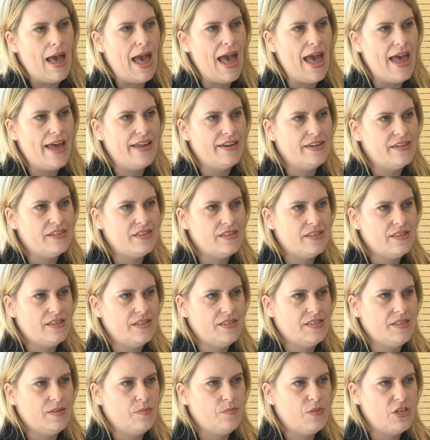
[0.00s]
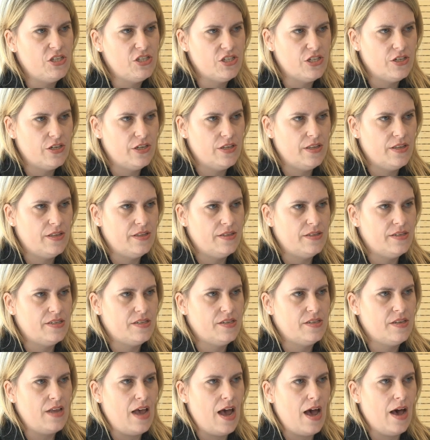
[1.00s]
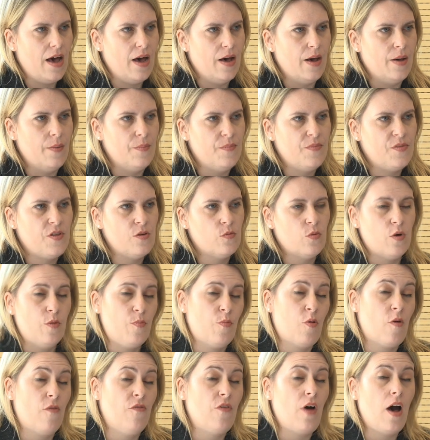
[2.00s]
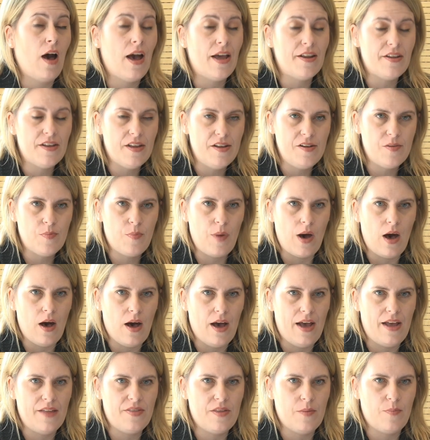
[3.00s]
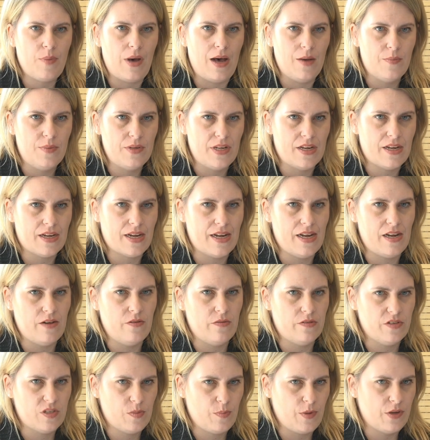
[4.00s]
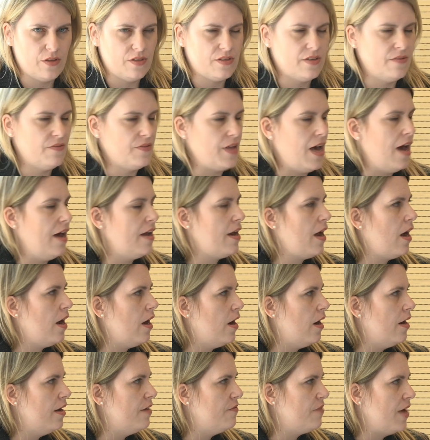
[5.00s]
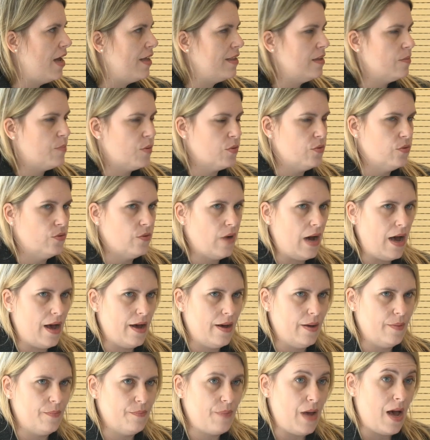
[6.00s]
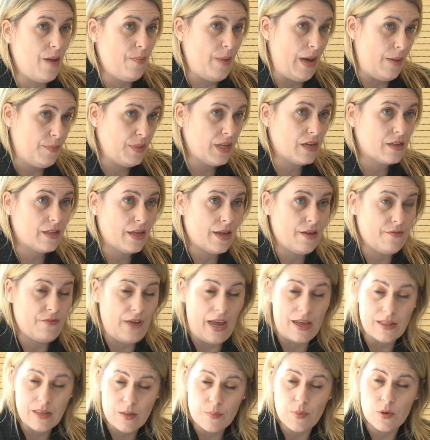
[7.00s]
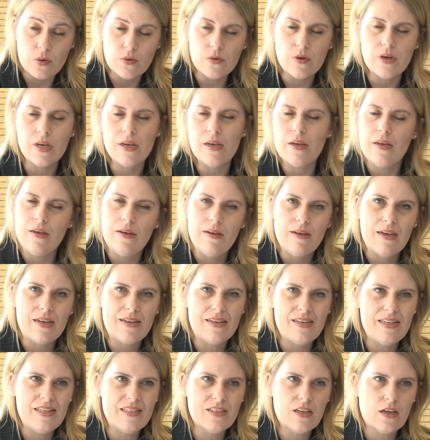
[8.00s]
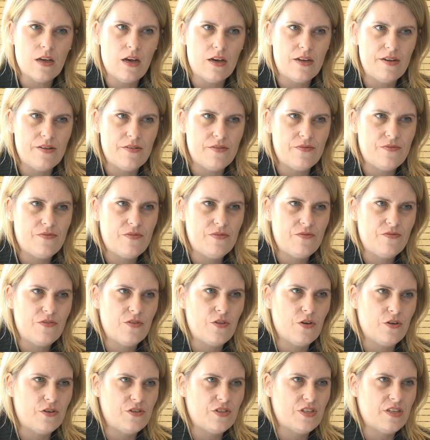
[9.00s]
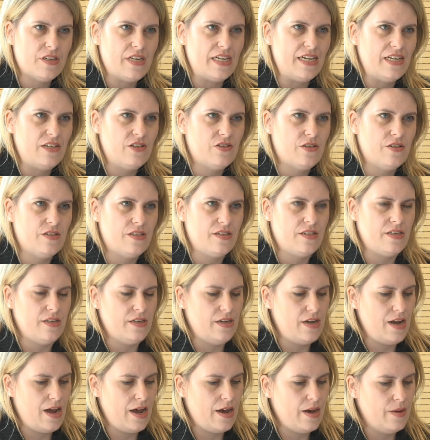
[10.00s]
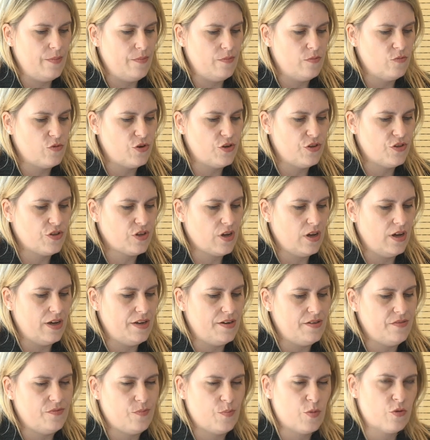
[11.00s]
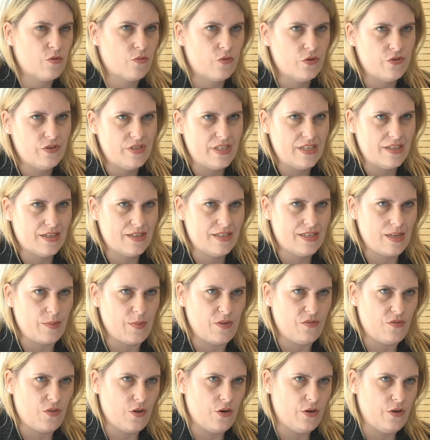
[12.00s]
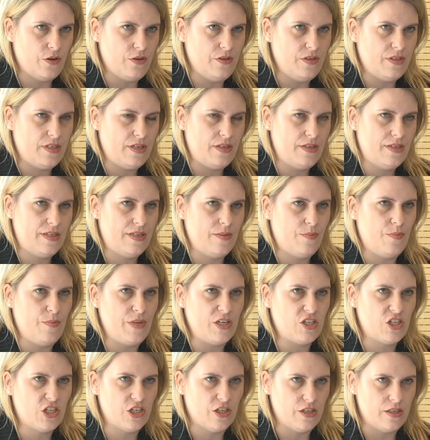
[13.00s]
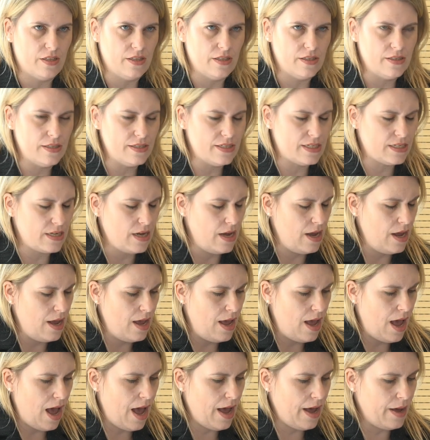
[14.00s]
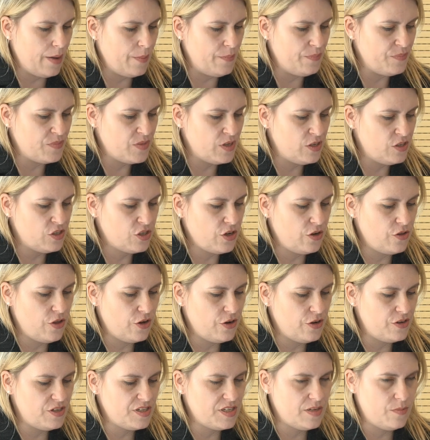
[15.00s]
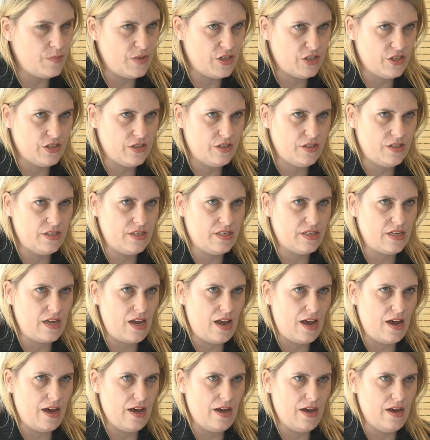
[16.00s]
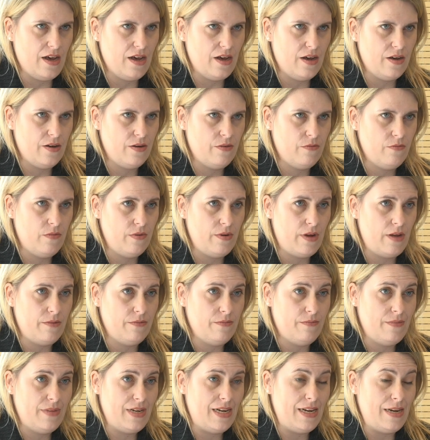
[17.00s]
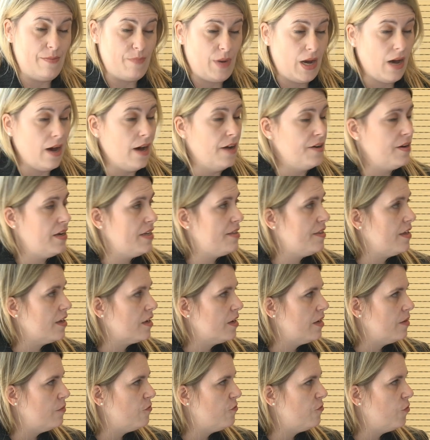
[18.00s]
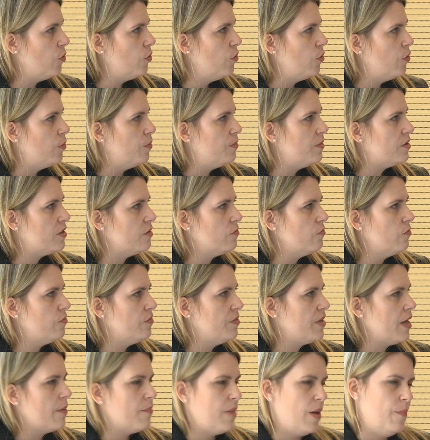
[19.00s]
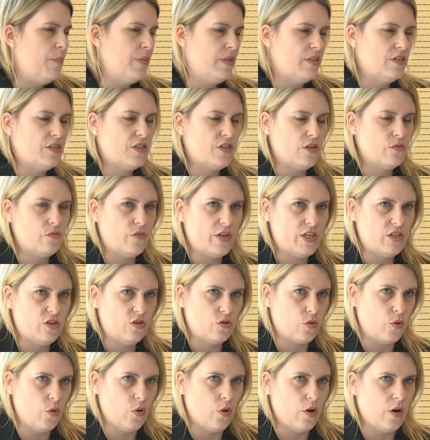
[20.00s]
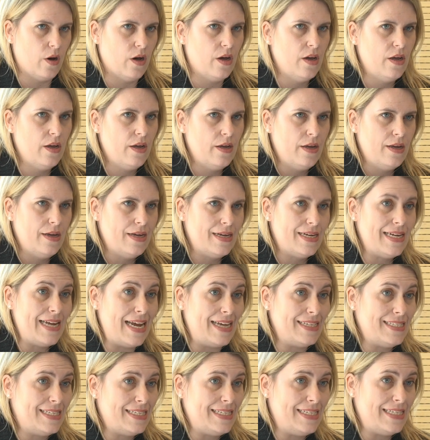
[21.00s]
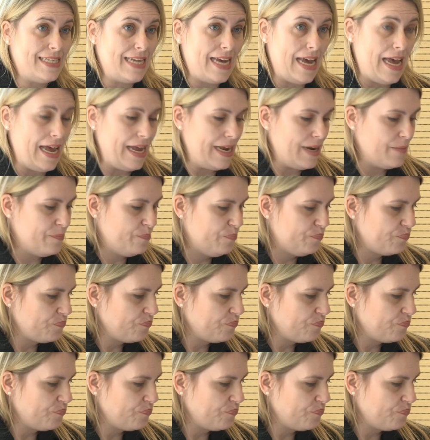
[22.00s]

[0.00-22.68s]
And the submissions that were provided by the public in response of that are available, are publicly available. And it is kind of, for those that are interested, worth kind of perusing some of those submissions. So those submissions are, in part, I think, informed the amendments that we saw yesterday.